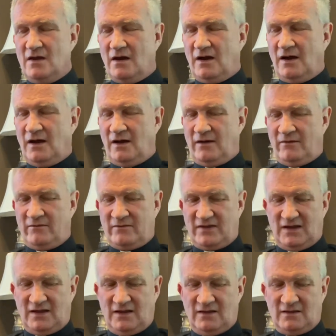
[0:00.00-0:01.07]

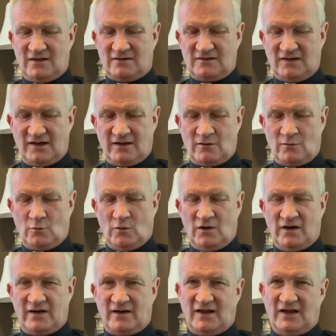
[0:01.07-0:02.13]
In the second
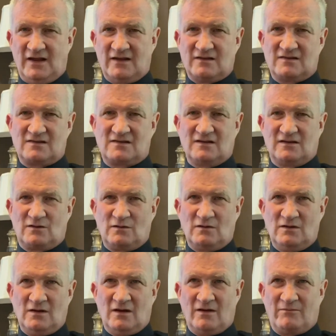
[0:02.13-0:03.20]
one is
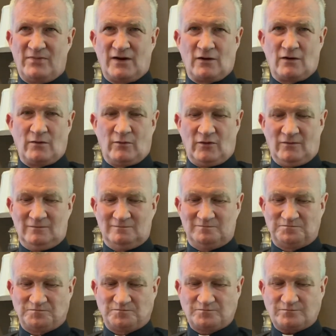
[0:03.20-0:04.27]
the parable
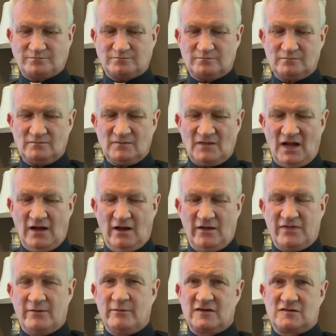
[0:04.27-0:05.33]
of
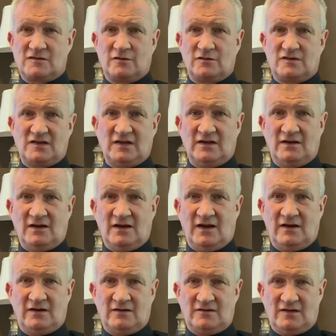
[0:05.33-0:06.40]
the mustard seed,
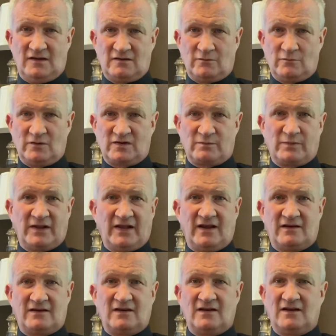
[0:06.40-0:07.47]
and he says it was
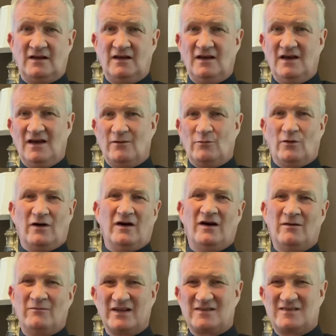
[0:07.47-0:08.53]
planted. Well, a
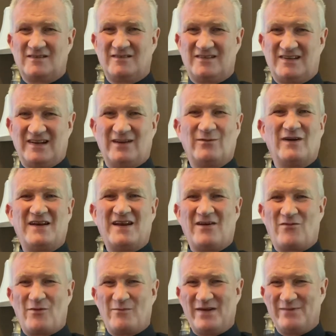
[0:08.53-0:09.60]
mustard seed would
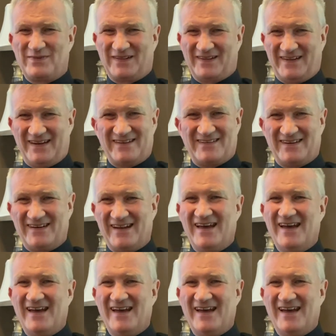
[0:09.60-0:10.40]
never be planted.